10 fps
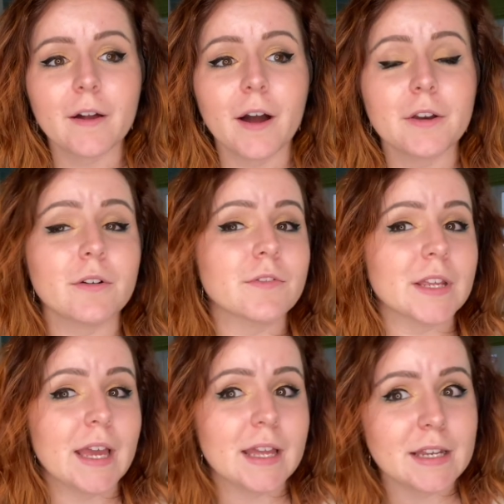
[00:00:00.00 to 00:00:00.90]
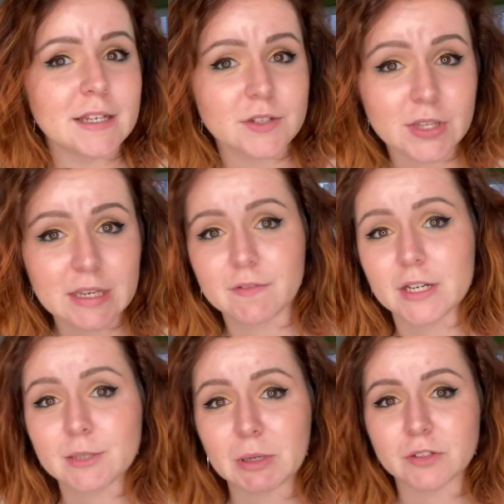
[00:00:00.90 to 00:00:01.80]
I don't often get until the
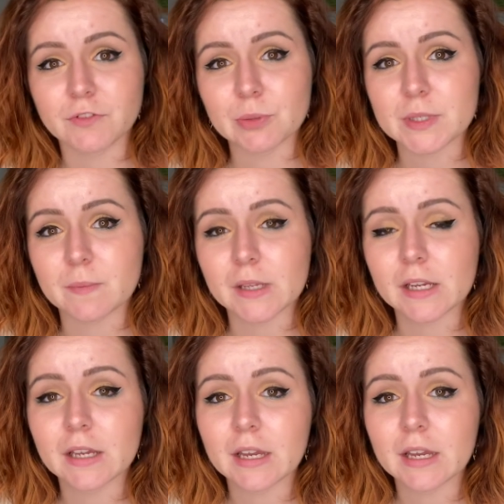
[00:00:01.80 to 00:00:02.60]
evening to be able to film something.